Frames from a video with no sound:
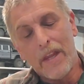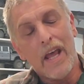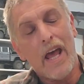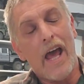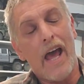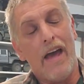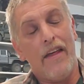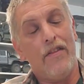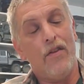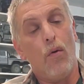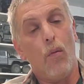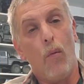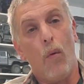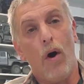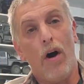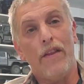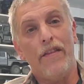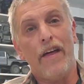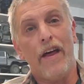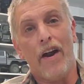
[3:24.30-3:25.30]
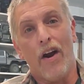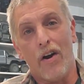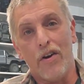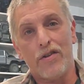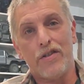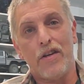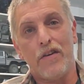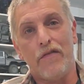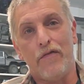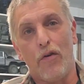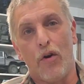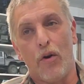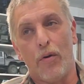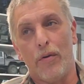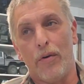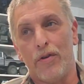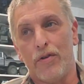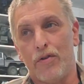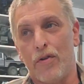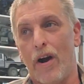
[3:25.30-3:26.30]
And the one that RC
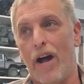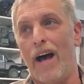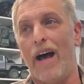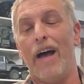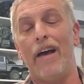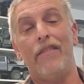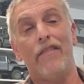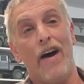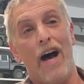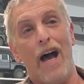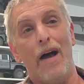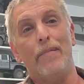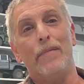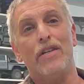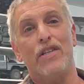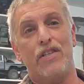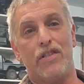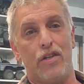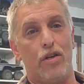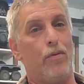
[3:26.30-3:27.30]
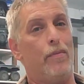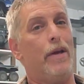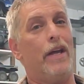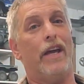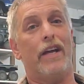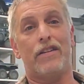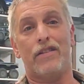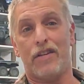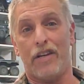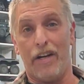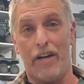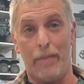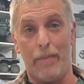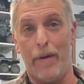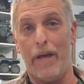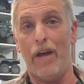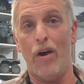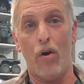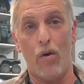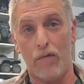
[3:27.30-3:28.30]
four-wheel drive, I'm assuming it's going to
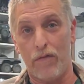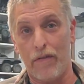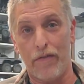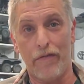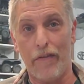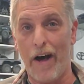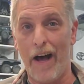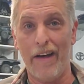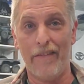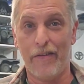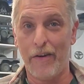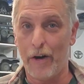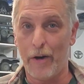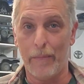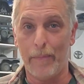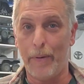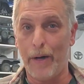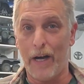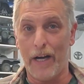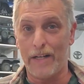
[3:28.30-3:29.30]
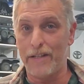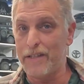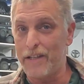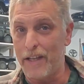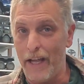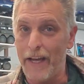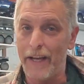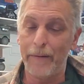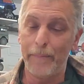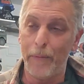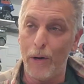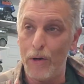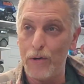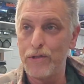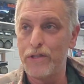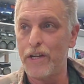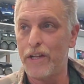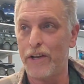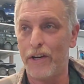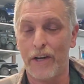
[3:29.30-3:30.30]
be over $500 like
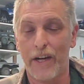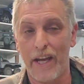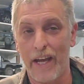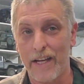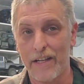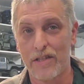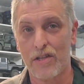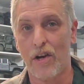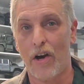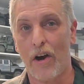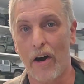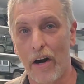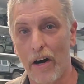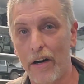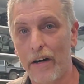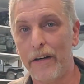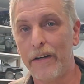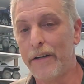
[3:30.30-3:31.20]
most of their kits are.